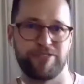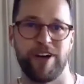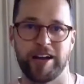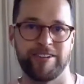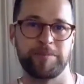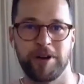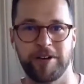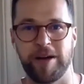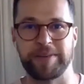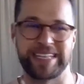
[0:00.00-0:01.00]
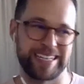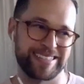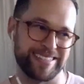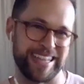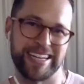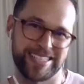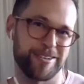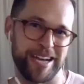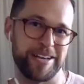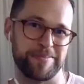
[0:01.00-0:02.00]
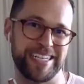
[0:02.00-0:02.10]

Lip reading: fire in programming, like that's okay to me,